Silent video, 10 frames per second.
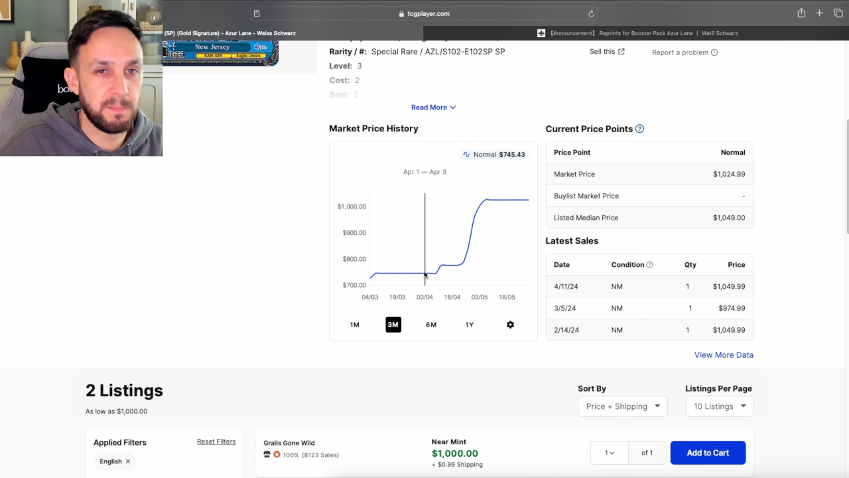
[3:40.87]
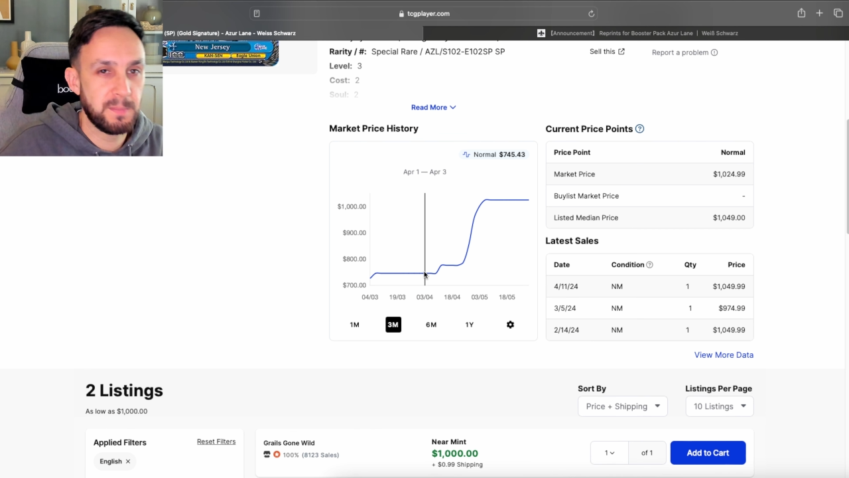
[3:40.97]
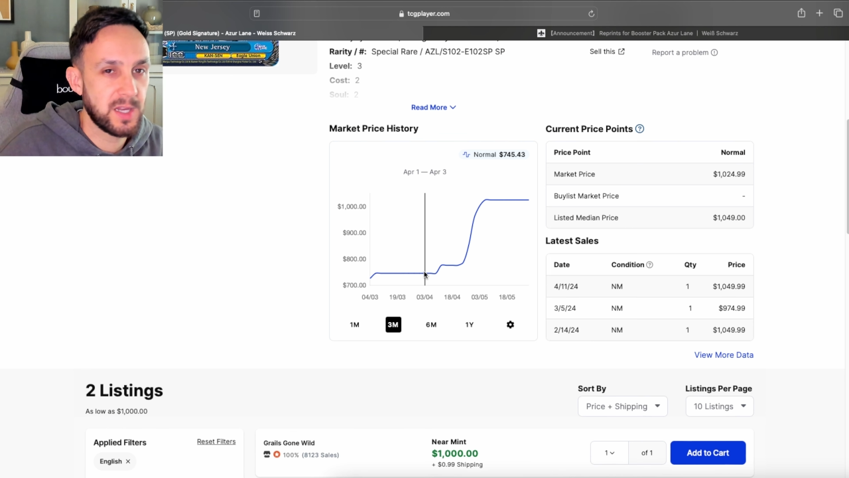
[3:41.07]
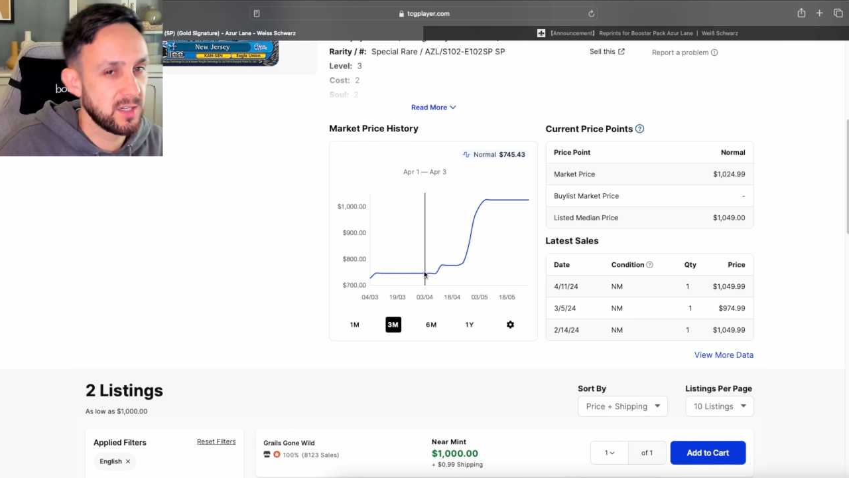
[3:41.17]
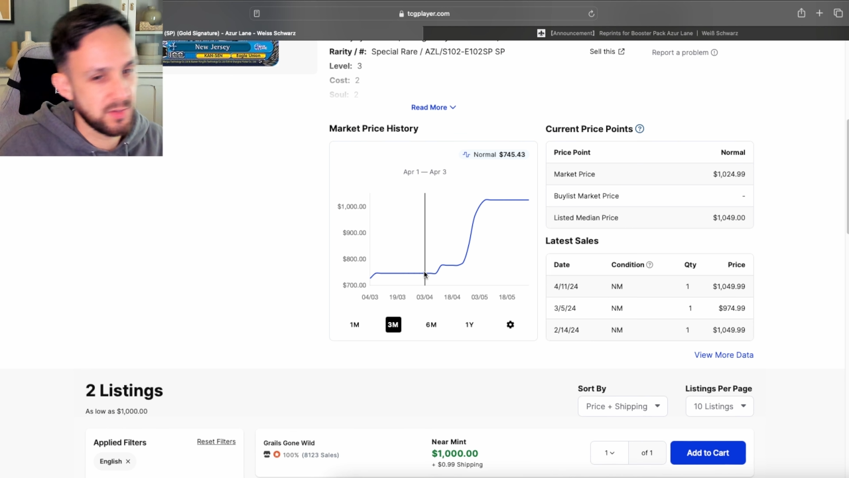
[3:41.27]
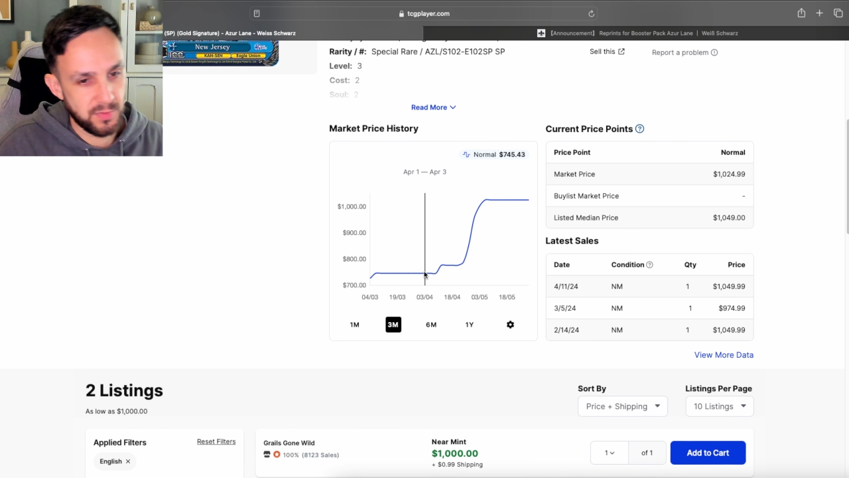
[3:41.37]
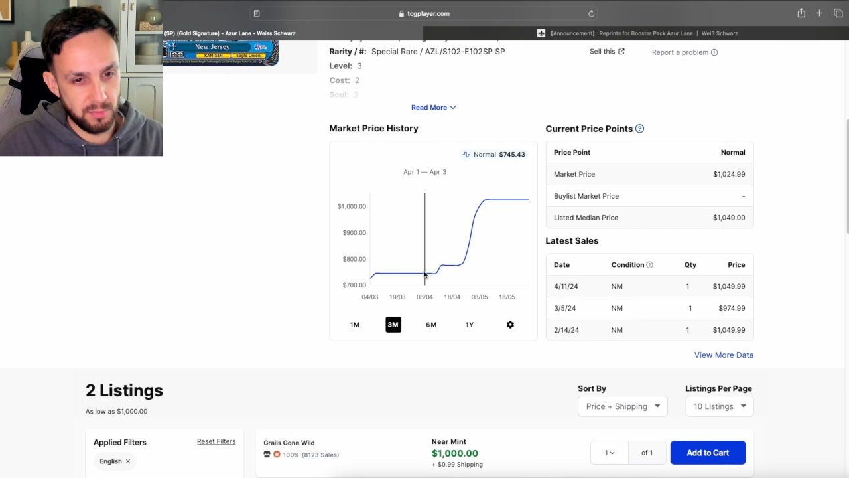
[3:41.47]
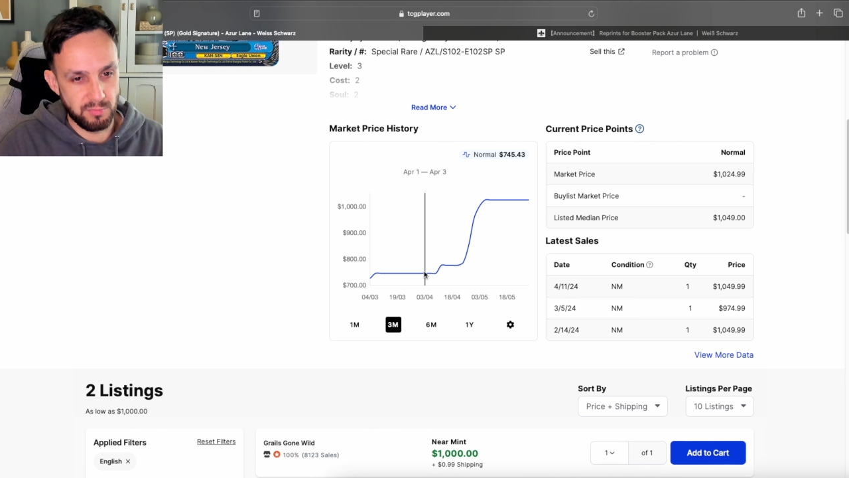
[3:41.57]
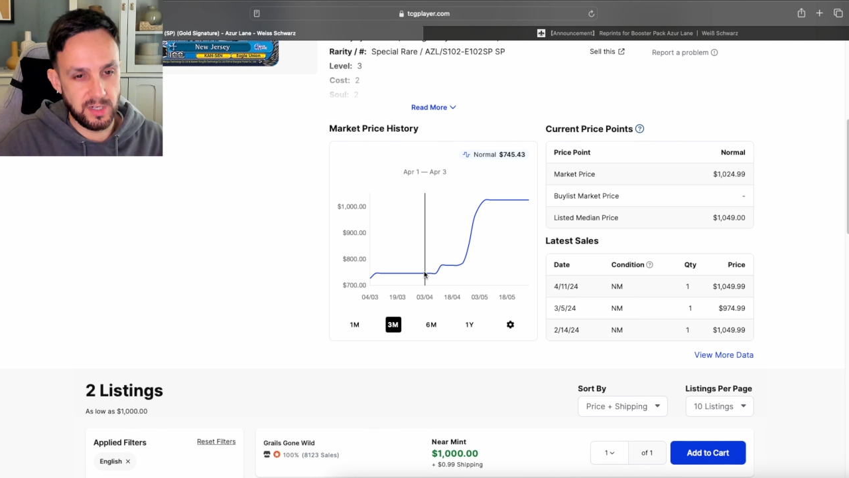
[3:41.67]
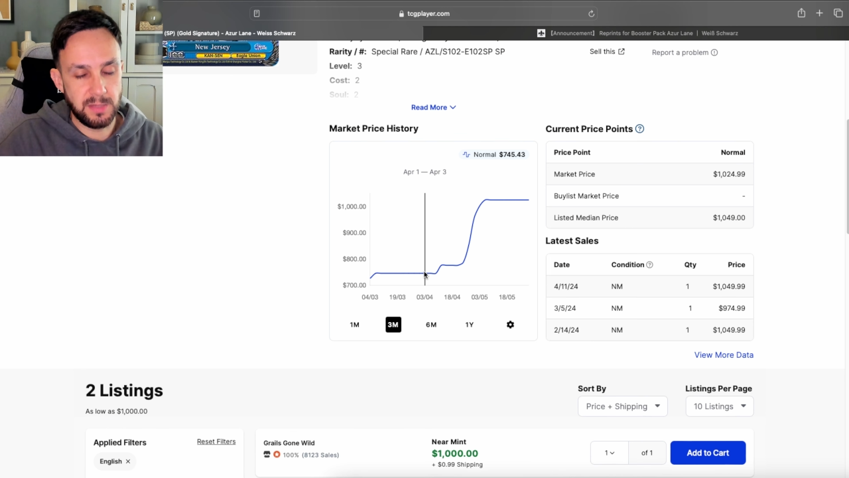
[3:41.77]
because of
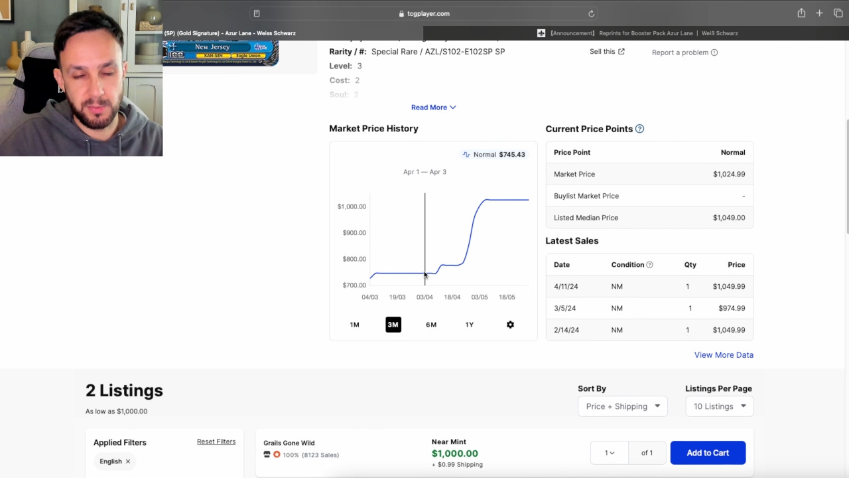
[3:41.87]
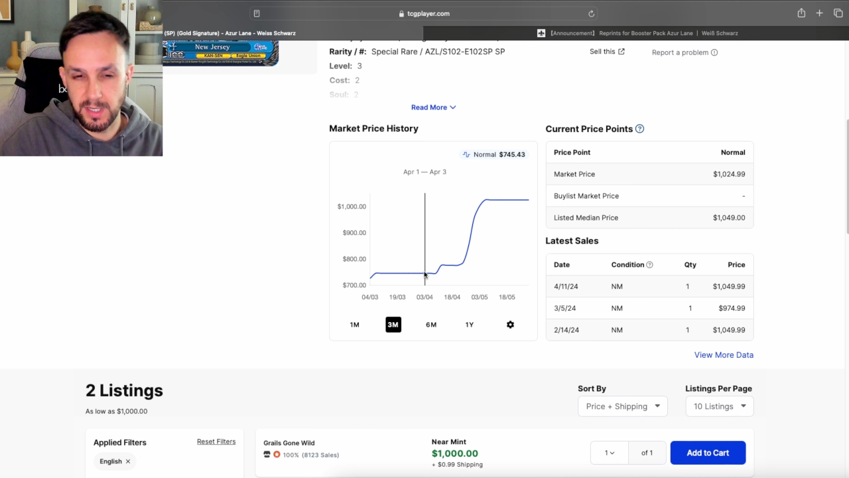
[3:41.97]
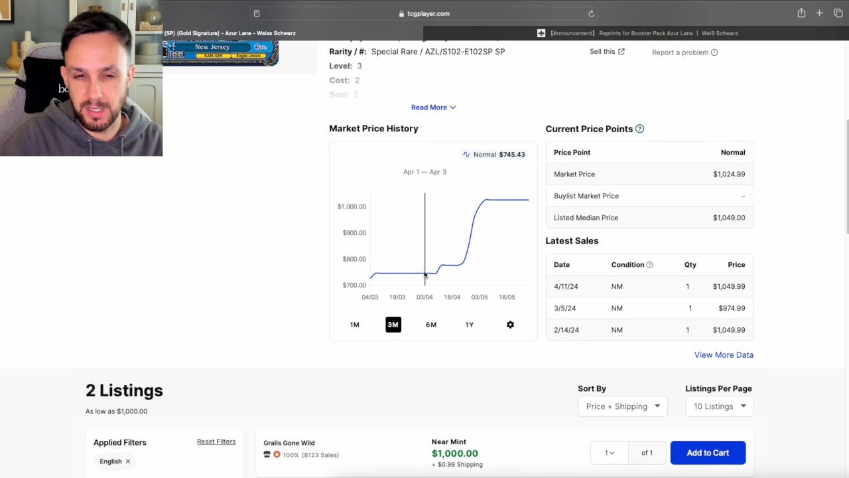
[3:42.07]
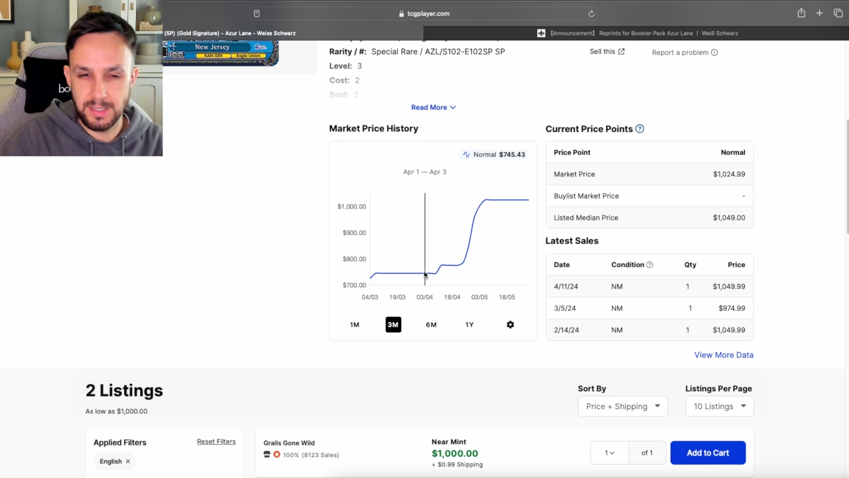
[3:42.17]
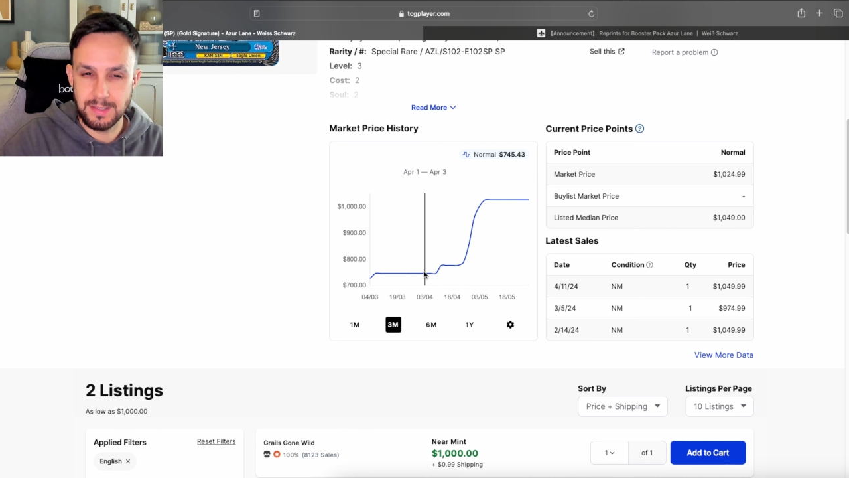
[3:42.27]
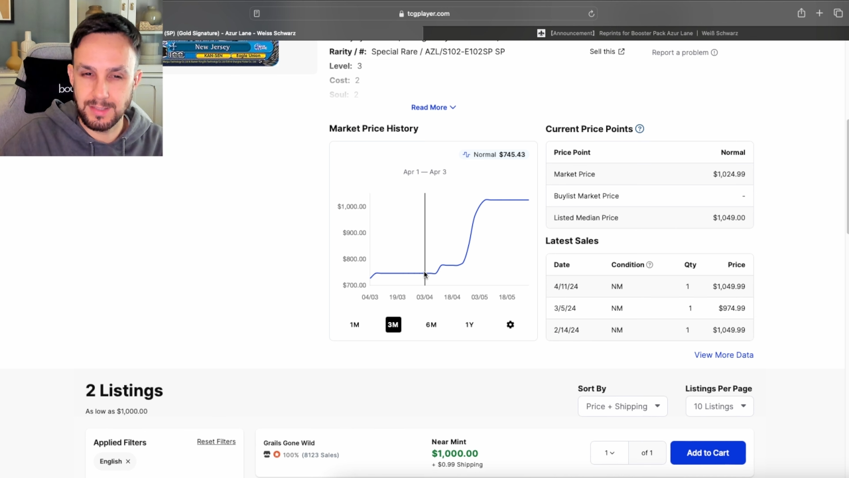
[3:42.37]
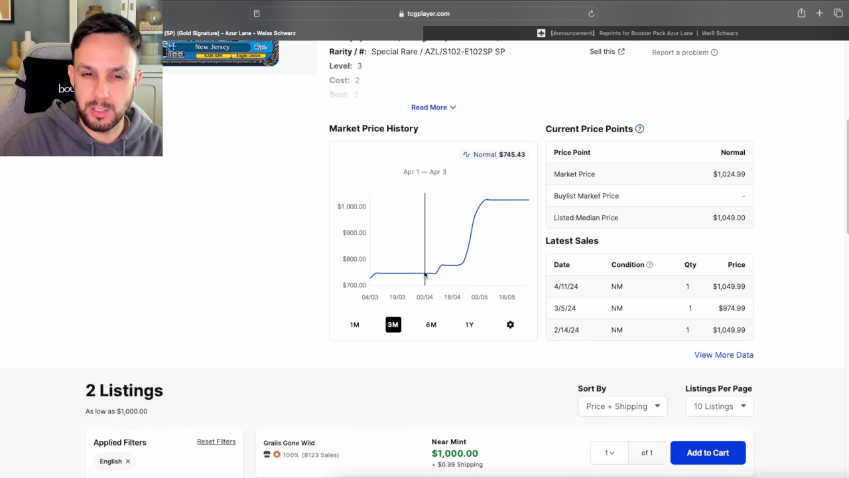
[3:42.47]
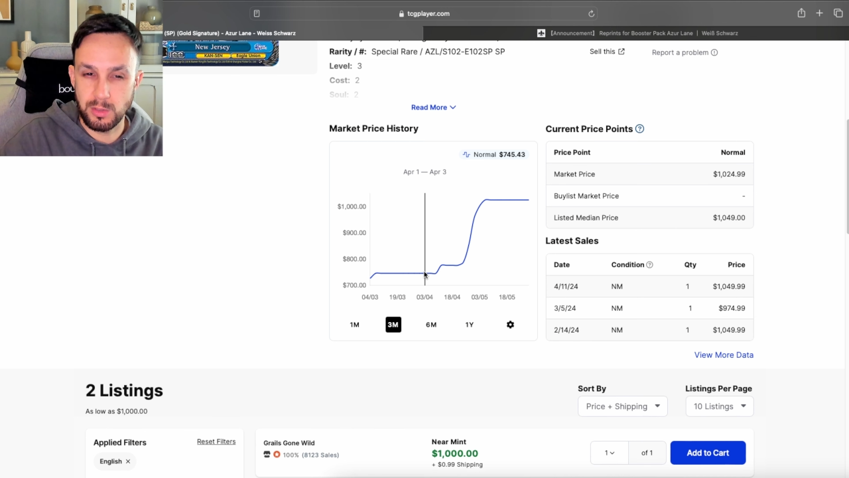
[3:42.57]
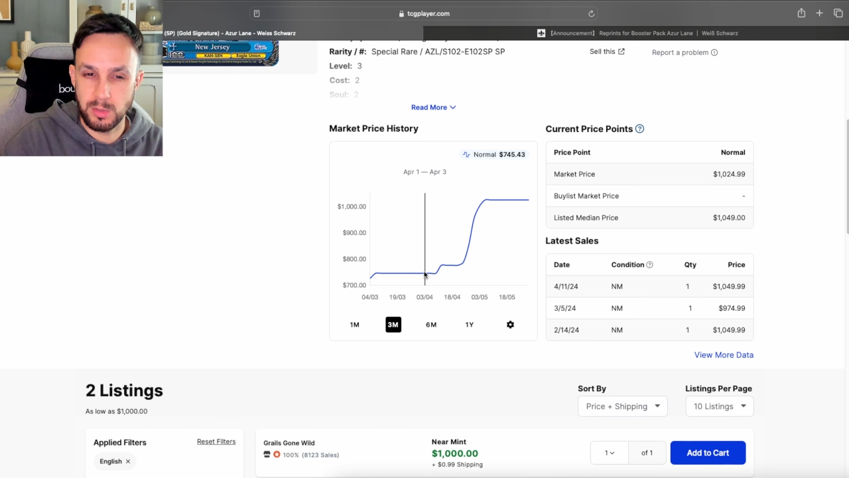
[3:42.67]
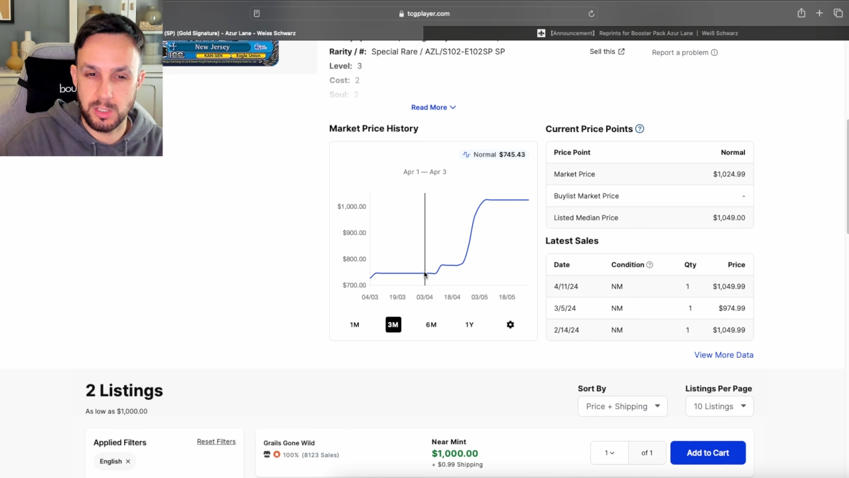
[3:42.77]
the reprint
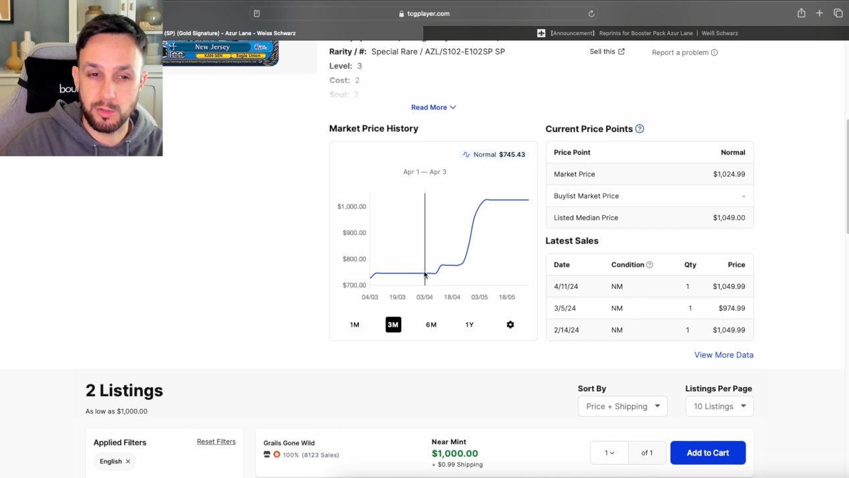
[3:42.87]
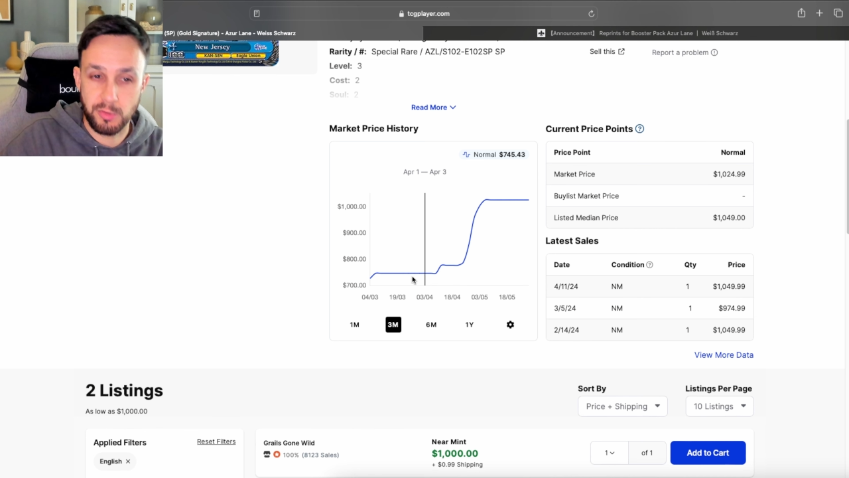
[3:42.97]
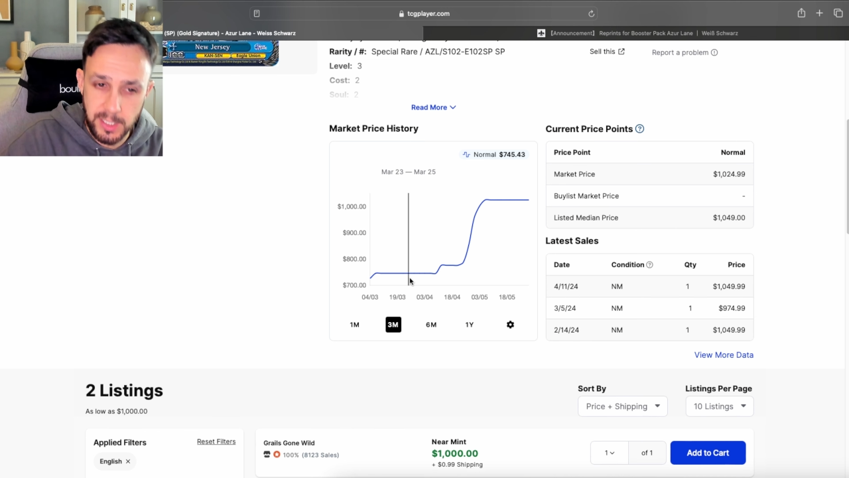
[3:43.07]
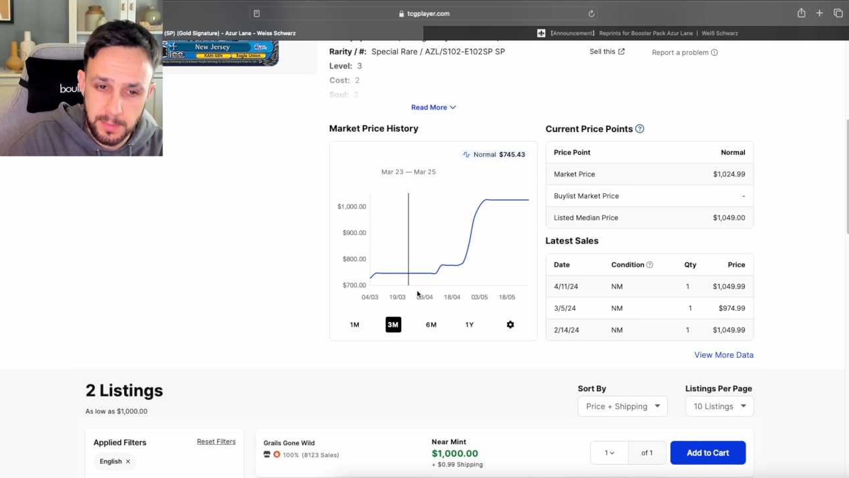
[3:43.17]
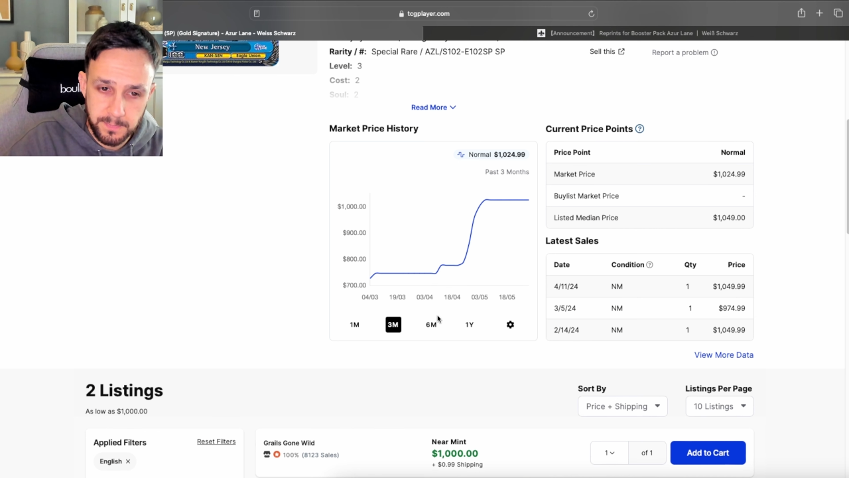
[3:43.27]
to a degree.